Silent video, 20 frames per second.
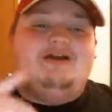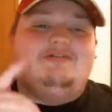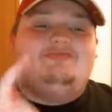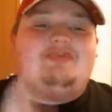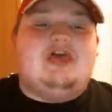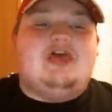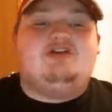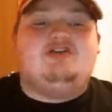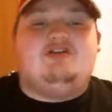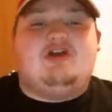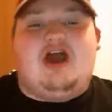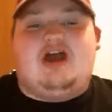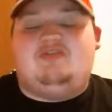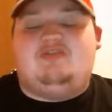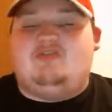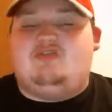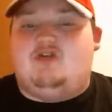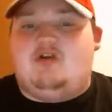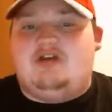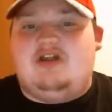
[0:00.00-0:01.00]
Thank you guys
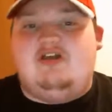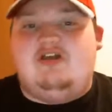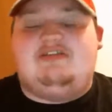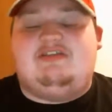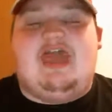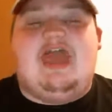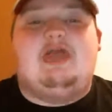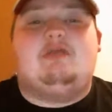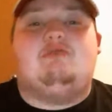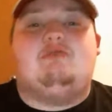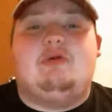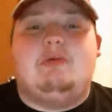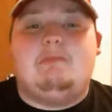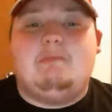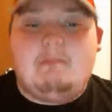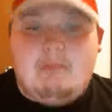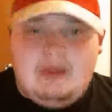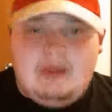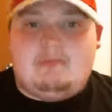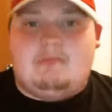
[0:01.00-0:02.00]
for joining us. And
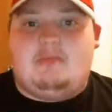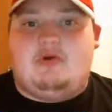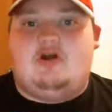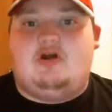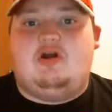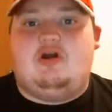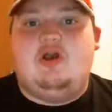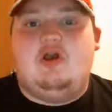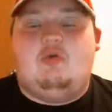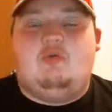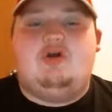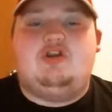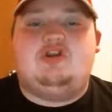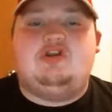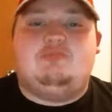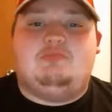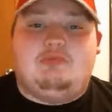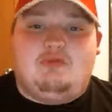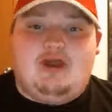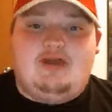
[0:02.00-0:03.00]
remember, when
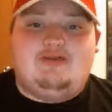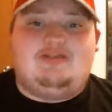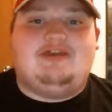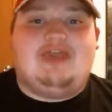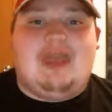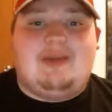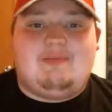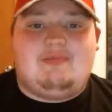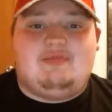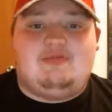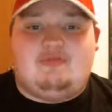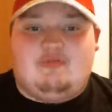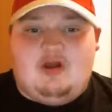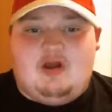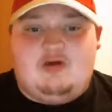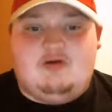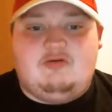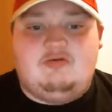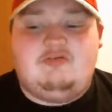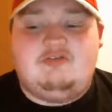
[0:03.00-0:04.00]
you play the Game of
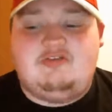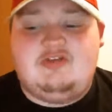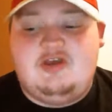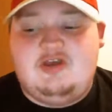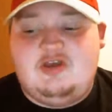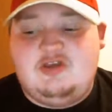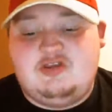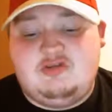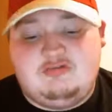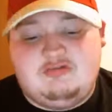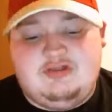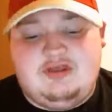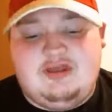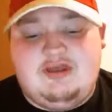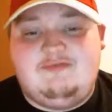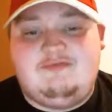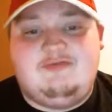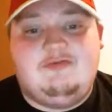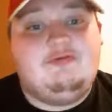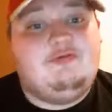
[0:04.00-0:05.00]
Thrones, you
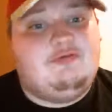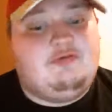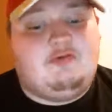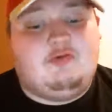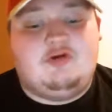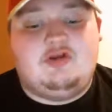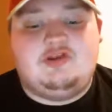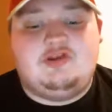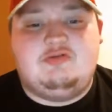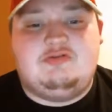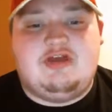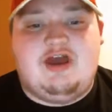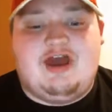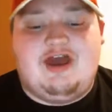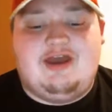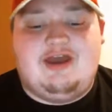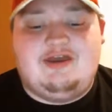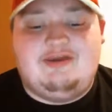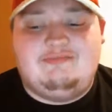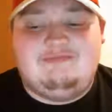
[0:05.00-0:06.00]
live or you
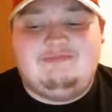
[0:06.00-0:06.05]
die.